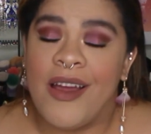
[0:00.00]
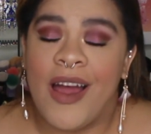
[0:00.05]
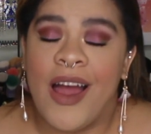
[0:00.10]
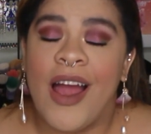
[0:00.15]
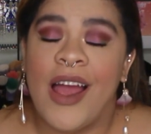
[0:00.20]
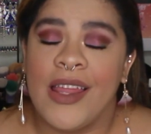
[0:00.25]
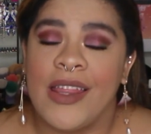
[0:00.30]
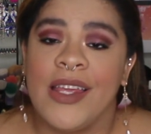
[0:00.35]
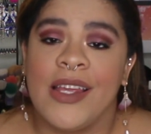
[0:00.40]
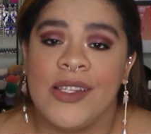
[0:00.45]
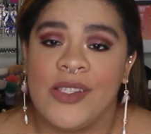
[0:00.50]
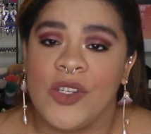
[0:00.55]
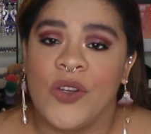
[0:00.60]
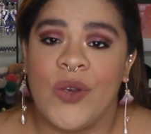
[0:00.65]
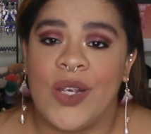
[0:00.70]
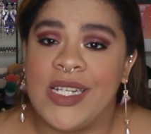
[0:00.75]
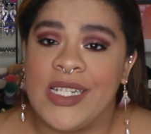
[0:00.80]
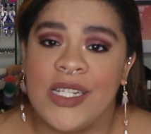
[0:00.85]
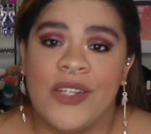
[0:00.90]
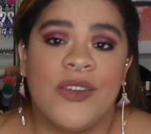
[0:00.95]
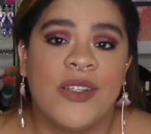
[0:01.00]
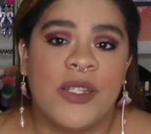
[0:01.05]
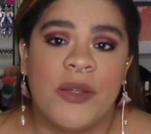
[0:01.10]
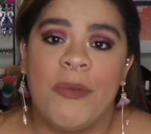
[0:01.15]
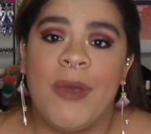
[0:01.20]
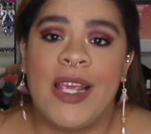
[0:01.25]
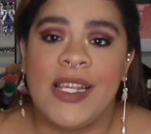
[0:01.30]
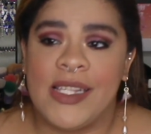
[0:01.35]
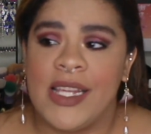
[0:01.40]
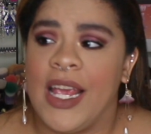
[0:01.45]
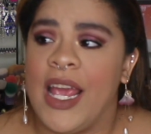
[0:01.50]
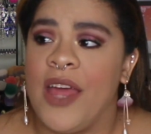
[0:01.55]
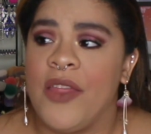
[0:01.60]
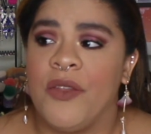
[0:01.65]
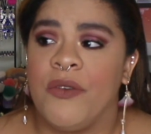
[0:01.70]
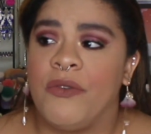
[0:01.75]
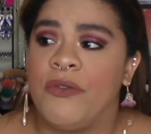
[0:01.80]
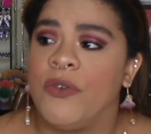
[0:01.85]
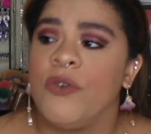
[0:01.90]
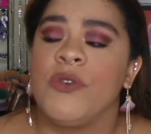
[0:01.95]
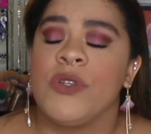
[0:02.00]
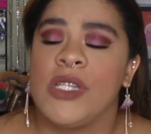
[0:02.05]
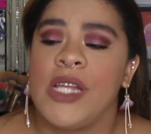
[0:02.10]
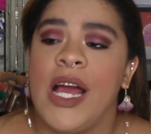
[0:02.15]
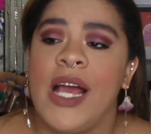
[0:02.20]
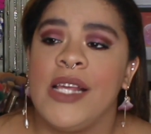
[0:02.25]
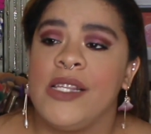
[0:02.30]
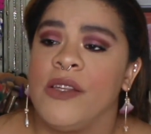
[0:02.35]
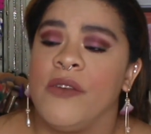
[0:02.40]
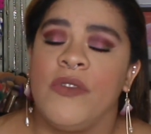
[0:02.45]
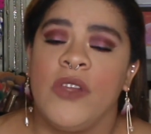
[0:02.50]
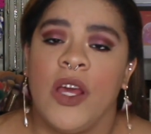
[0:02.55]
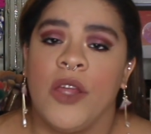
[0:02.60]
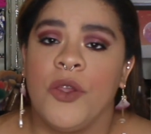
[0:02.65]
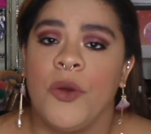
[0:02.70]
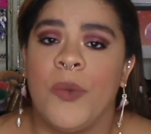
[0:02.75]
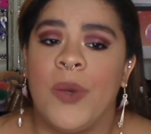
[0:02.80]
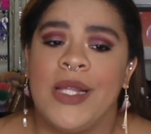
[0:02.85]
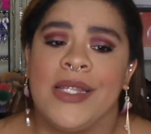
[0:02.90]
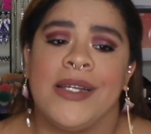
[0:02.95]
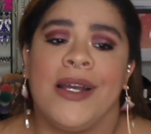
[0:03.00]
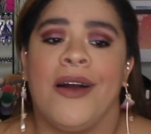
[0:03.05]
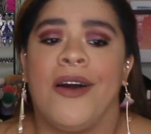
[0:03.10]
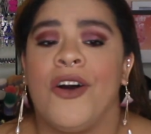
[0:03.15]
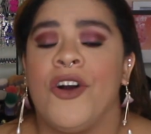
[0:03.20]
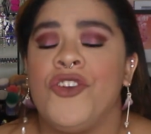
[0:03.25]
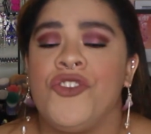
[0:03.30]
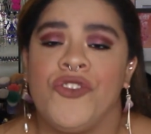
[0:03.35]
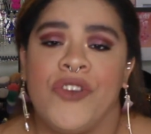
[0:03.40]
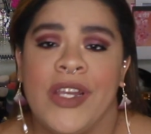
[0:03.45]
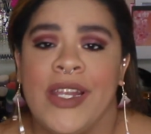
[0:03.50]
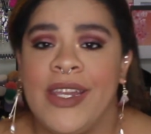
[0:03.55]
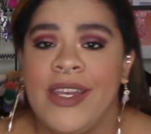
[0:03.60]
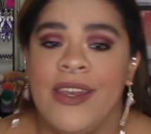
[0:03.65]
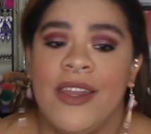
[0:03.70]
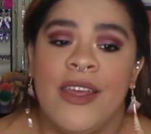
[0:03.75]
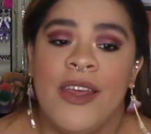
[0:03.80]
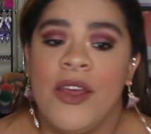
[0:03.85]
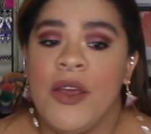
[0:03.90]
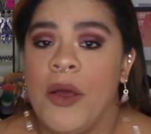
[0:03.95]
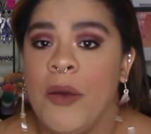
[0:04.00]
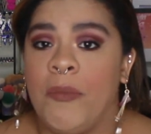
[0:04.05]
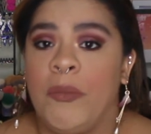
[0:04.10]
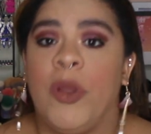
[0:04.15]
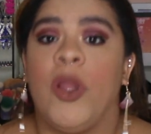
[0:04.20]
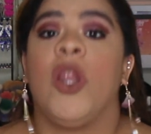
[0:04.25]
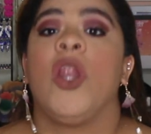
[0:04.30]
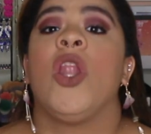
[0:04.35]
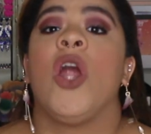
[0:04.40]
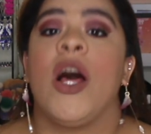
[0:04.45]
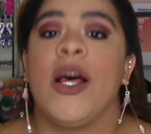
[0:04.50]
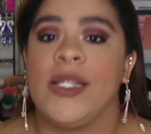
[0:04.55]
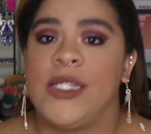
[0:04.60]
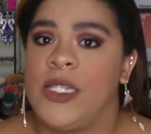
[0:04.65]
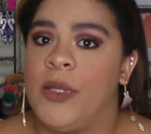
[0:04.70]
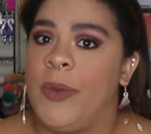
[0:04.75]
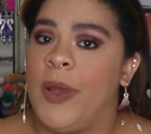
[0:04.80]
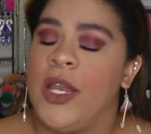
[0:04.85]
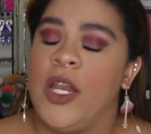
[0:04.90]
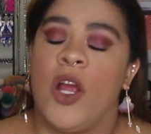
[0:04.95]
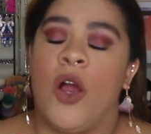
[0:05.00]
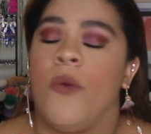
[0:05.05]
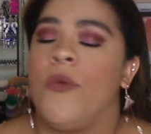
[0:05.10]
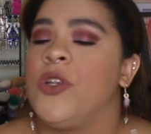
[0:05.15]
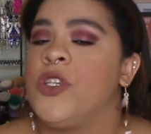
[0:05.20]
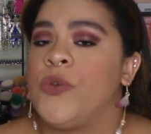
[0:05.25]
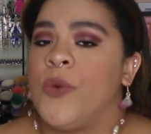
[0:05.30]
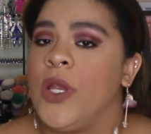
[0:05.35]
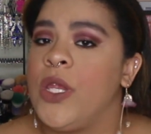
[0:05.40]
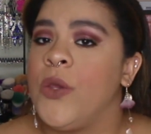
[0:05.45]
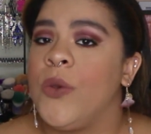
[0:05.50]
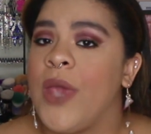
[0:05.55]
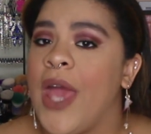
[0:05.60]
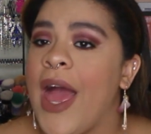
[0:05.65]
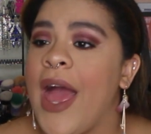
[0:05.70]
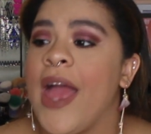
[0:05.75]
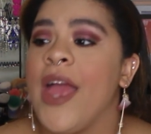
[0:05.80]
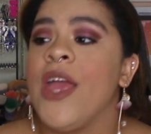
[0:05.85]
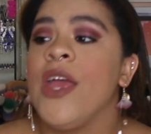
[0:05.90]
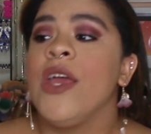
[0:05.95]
I think it's a great deal. It's amazing. And the full size of the other one is like 100 and plus, depending on which one you get.